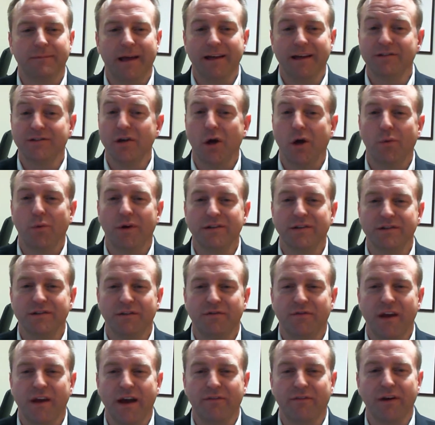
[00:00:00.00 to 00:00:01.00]
As always,
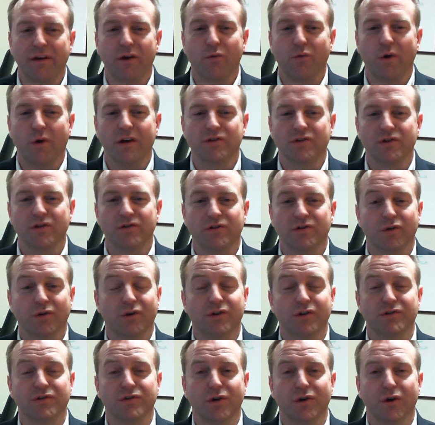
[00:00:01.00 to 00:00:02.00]
if you have any questions or
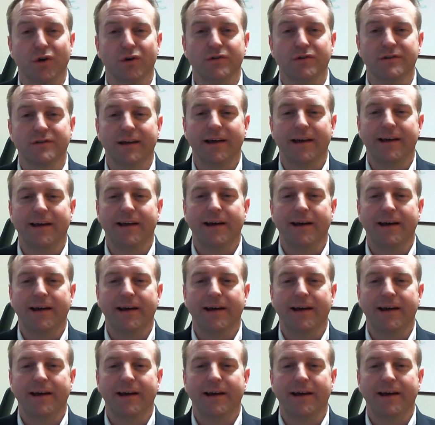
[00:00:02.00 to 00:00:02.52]
concerns